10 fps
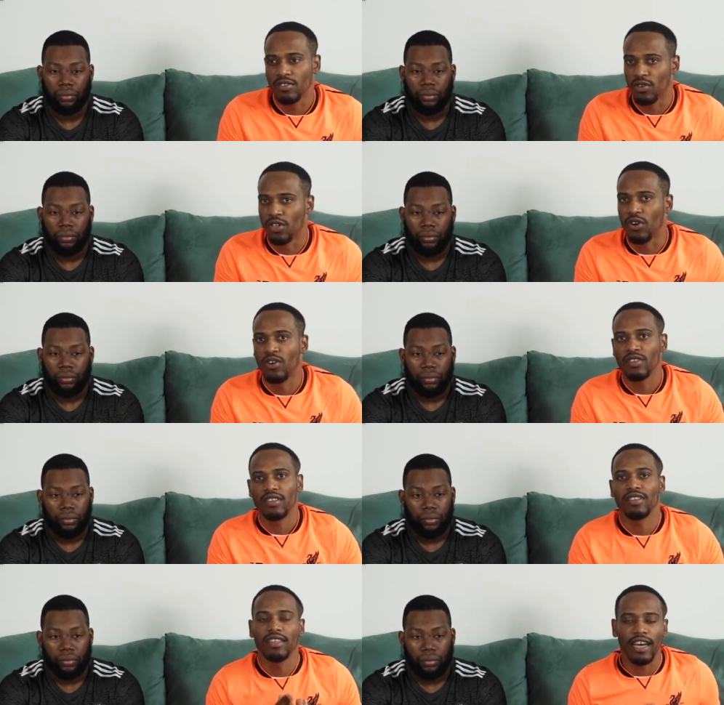Speaker 1: you'll know
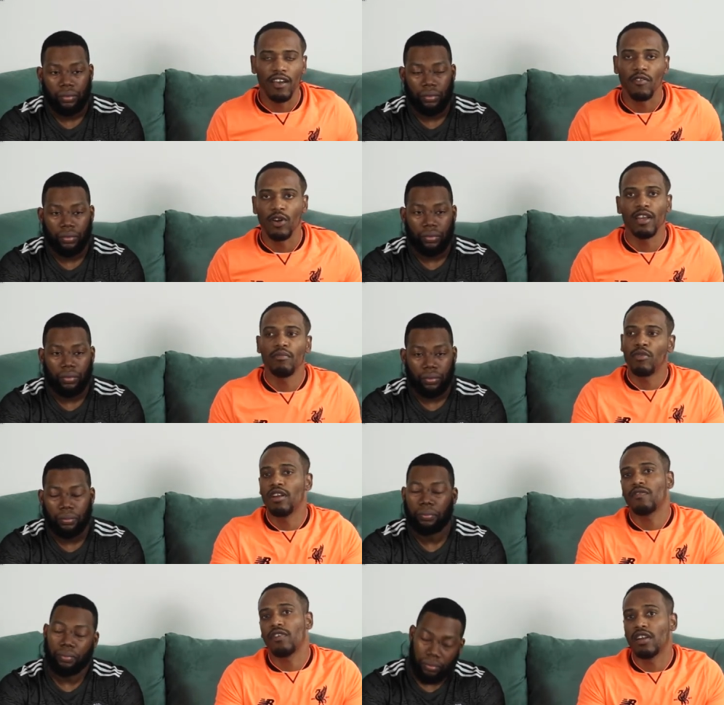I rate
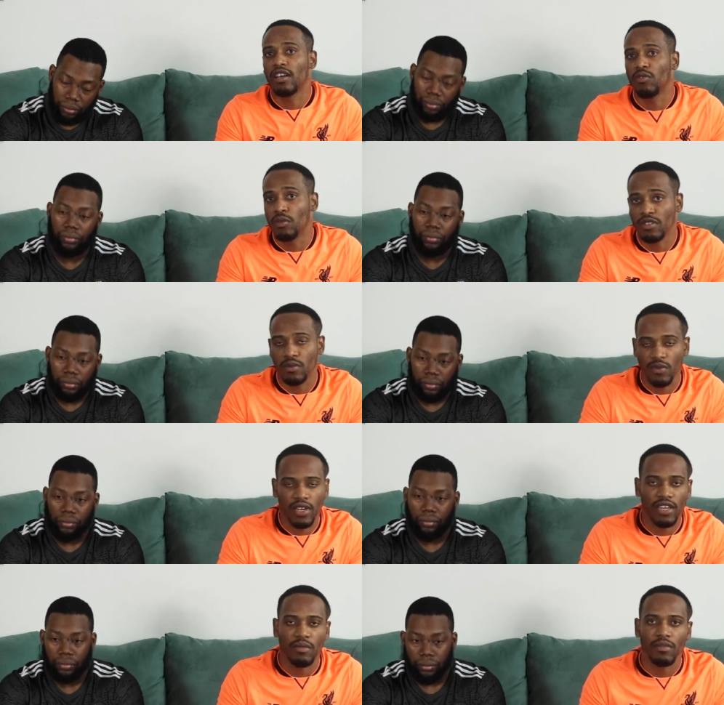Brentford and will be supporting
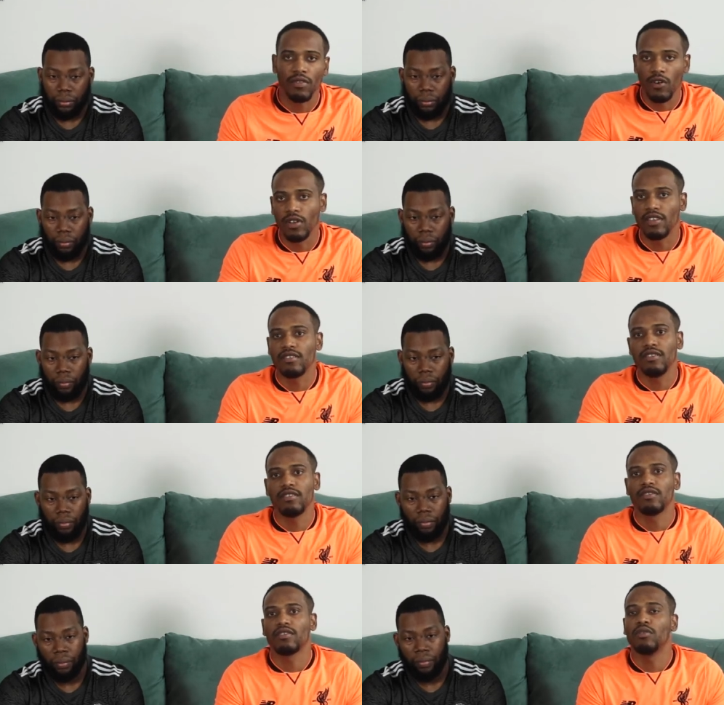them throughout the season.
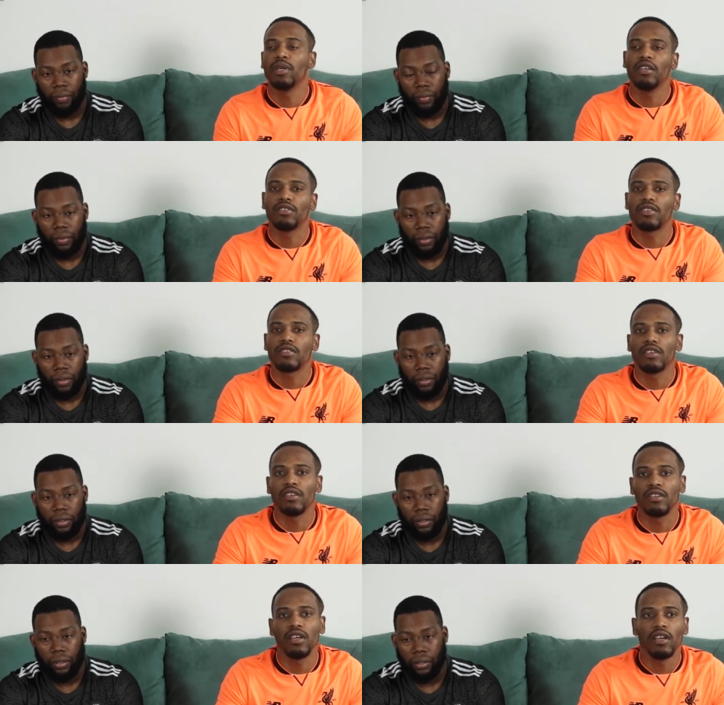So it'll be interesting.
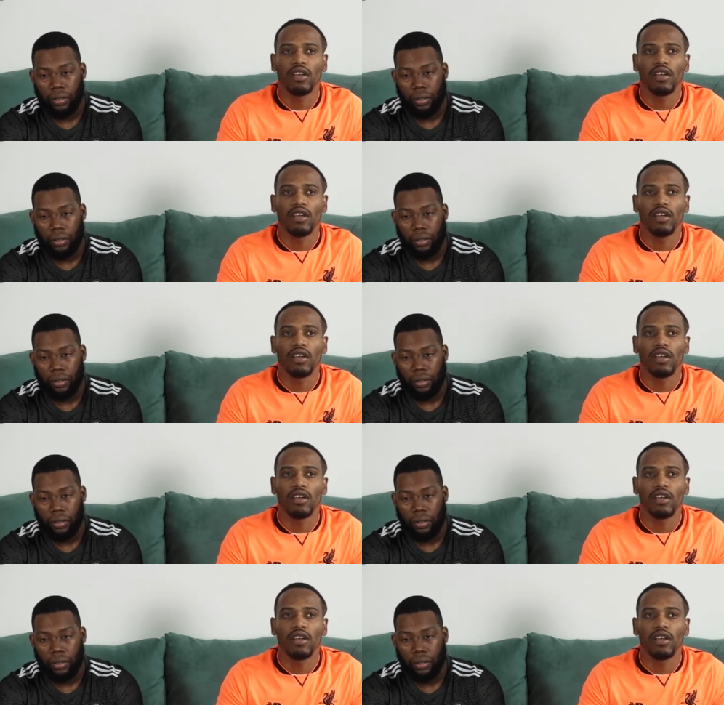